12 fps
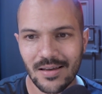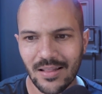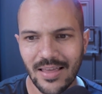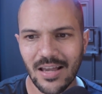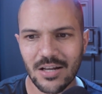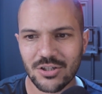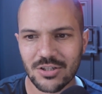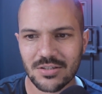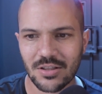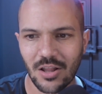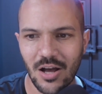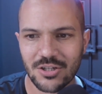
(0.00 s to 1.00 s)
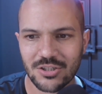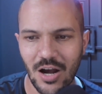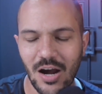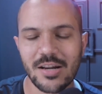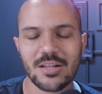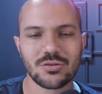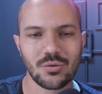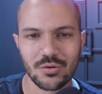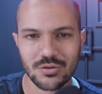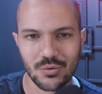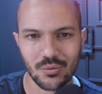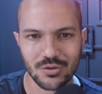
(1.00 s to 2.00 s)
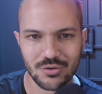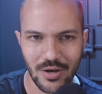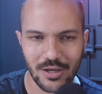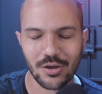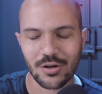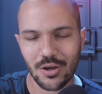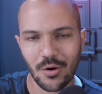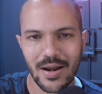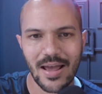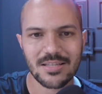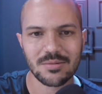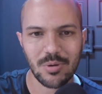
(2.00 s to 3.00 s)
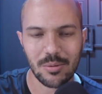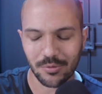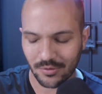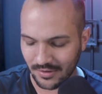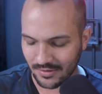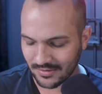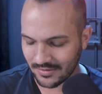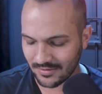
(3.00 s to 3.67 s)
Like I just launched Audience Growth School, so I could go and ask people that,